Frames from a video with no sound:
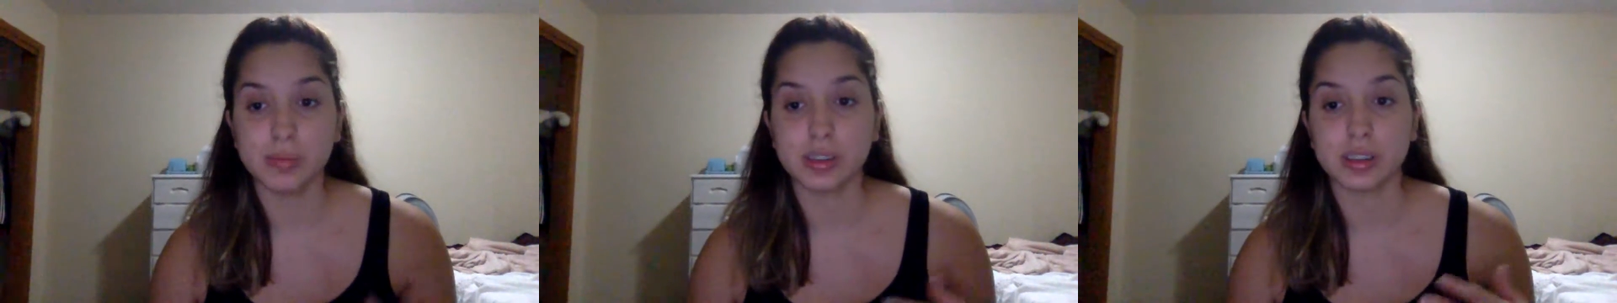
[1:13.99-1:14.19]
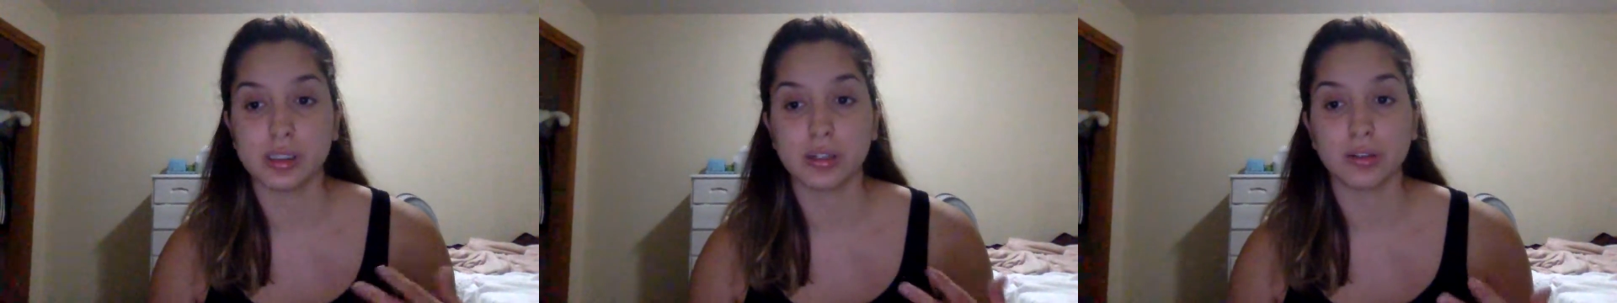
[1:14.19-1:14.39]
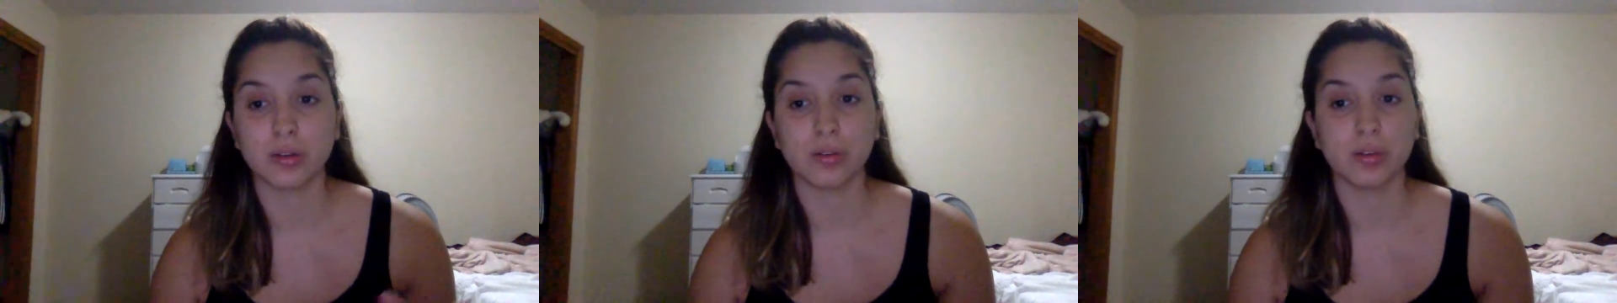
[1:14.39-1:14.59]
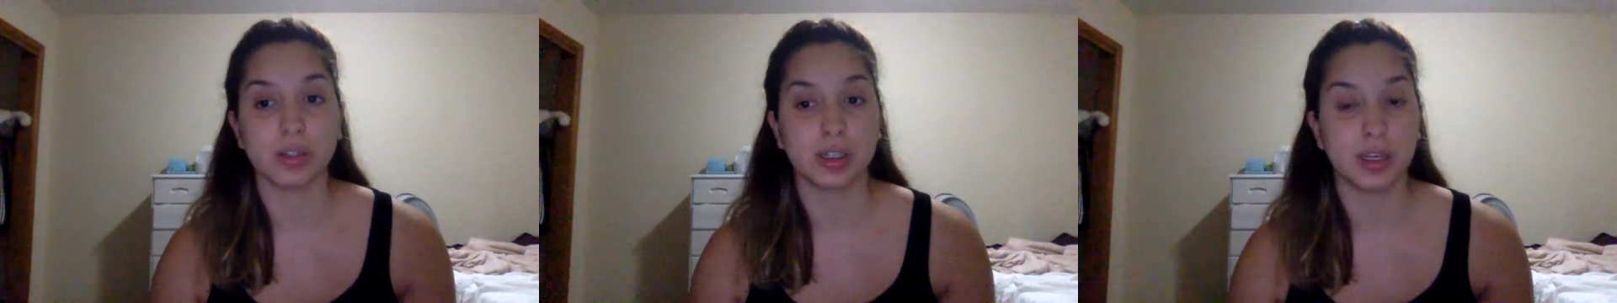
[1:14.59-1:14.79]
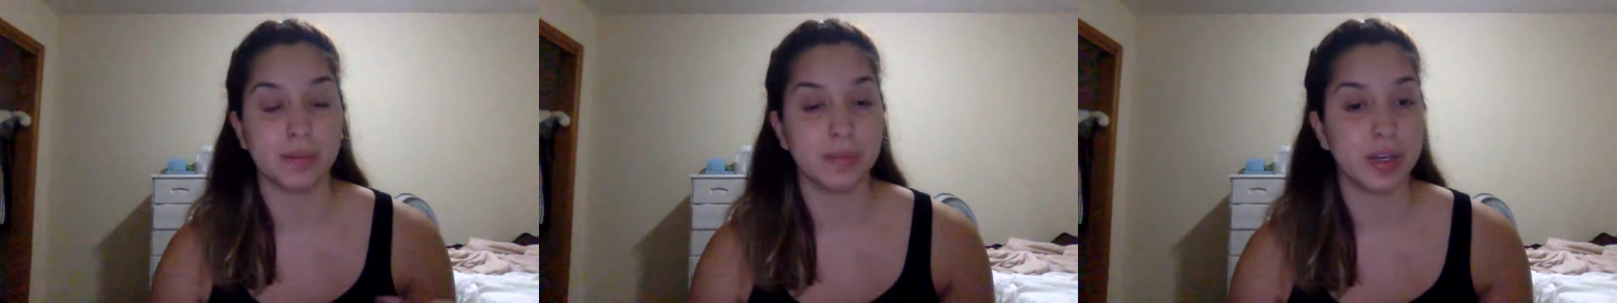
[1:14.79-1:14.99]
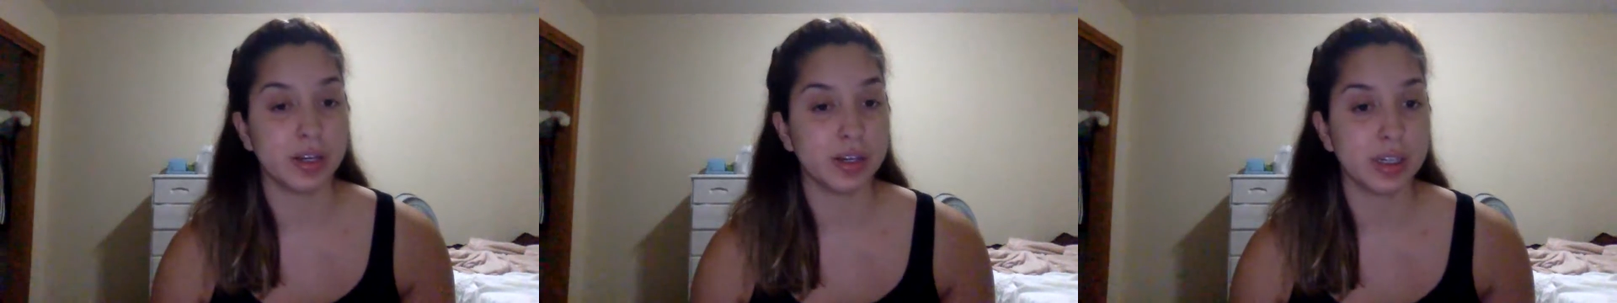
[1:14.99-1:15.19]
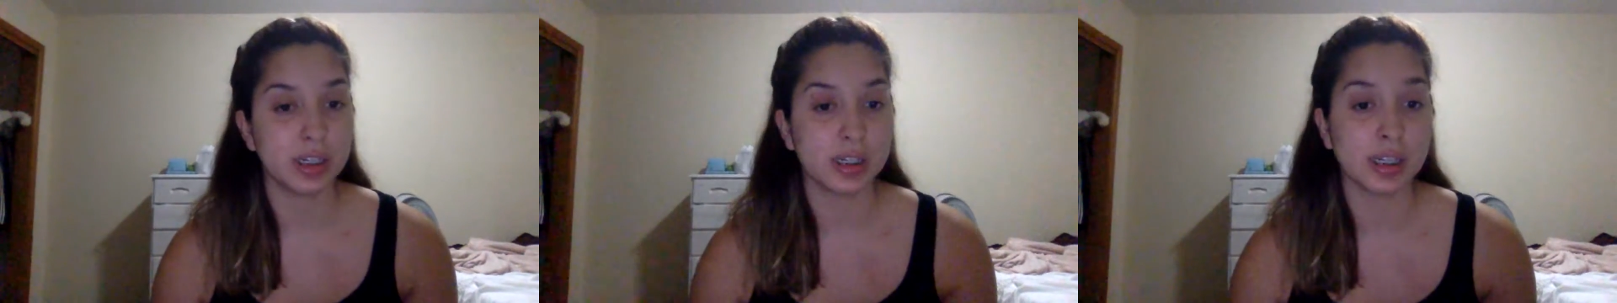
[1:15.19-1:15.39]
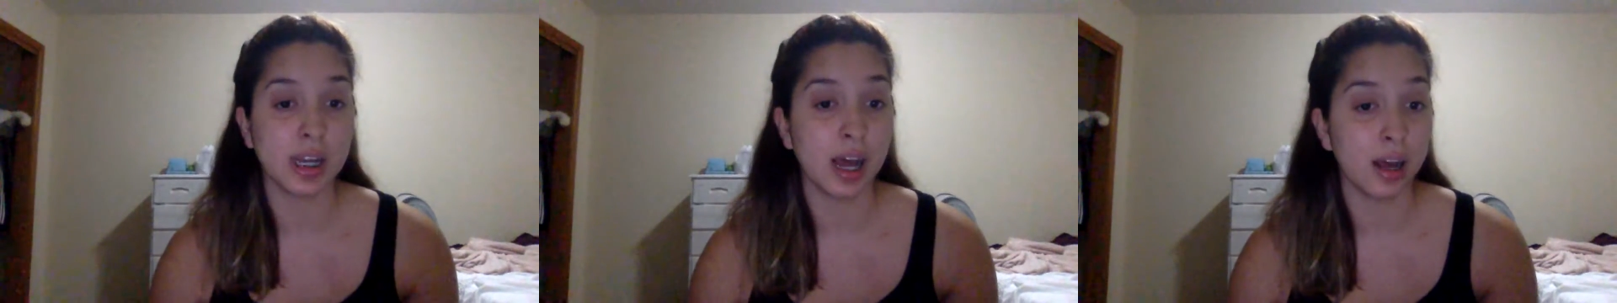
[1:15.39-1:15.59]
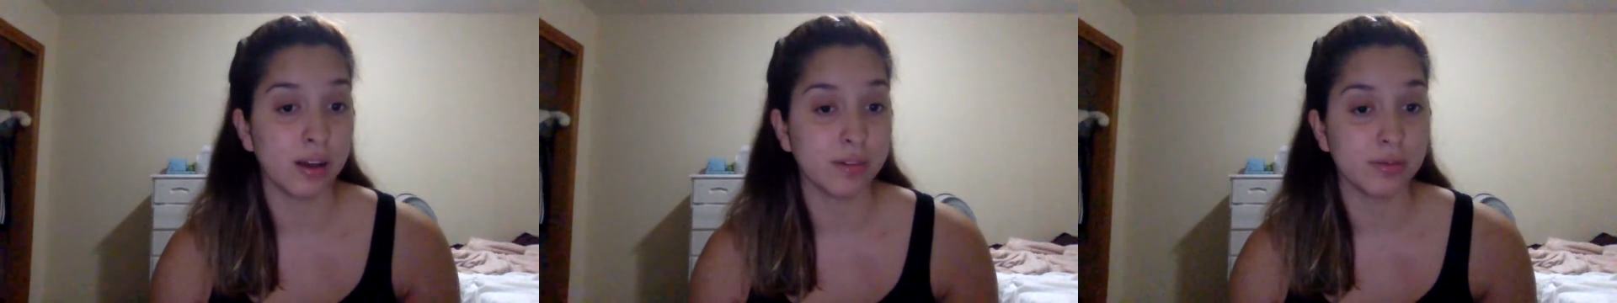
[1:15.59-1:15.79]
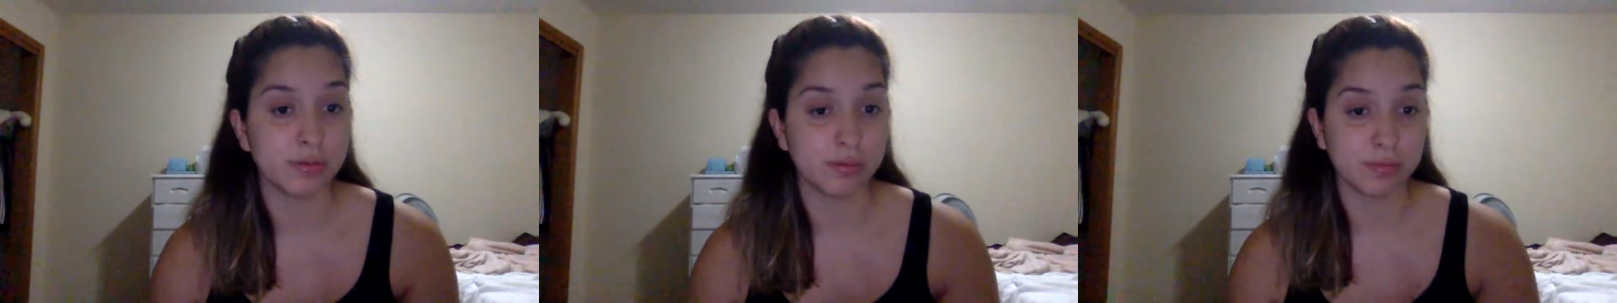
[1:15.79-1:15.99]
and they grow to get married and
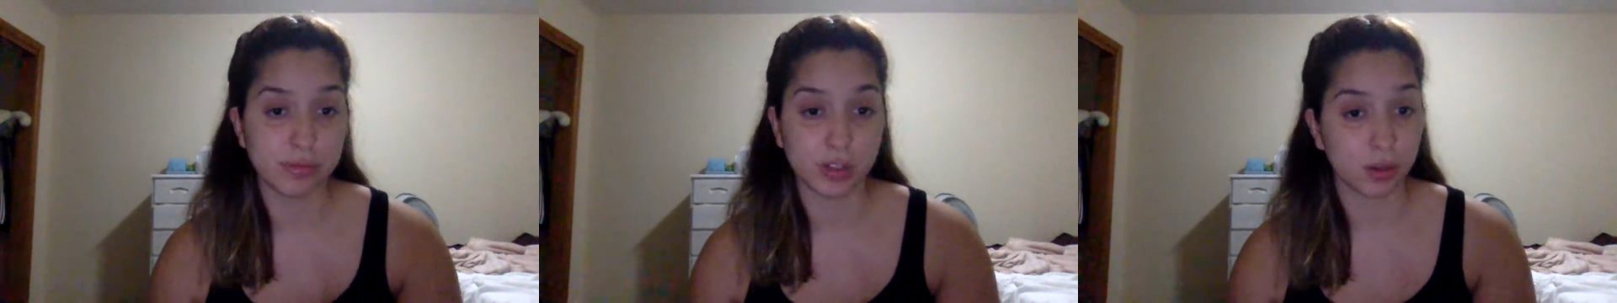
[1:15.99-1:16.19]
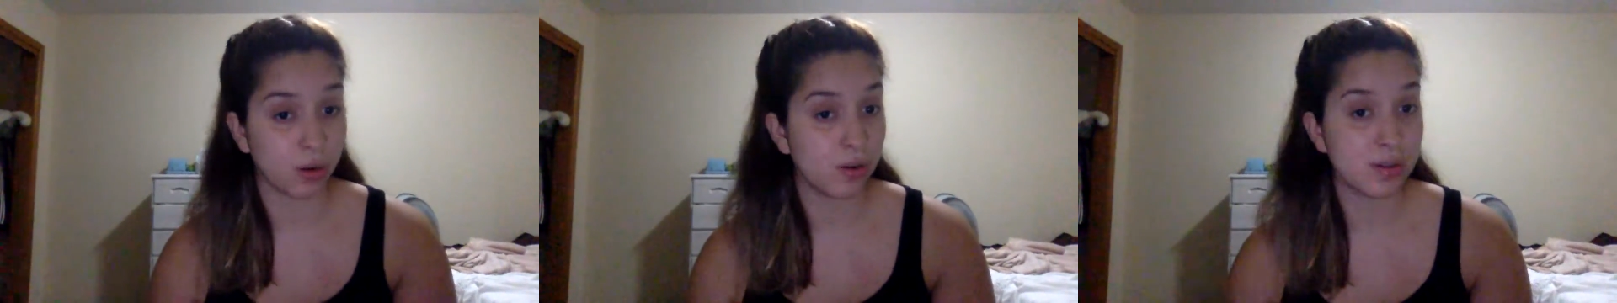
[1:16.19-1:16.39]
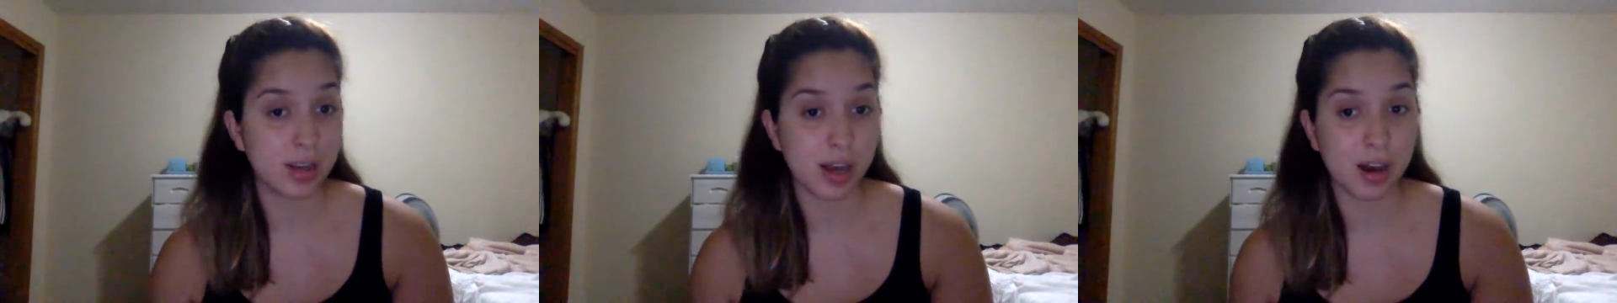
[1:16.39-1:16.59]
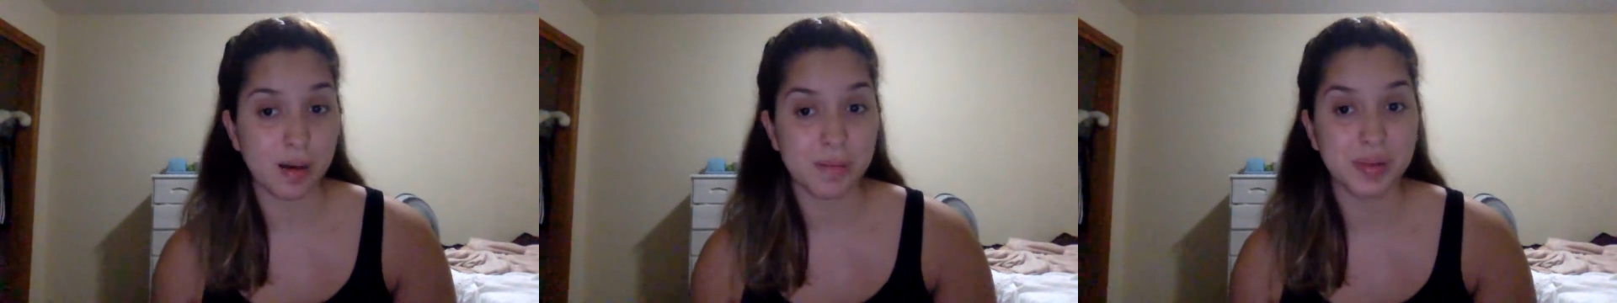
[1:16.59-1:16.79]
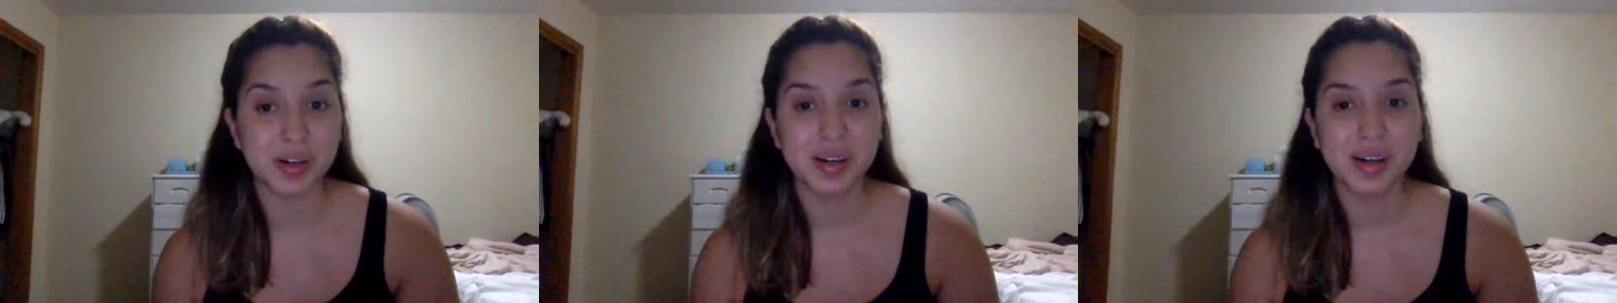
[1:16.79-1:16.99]
have their own cub.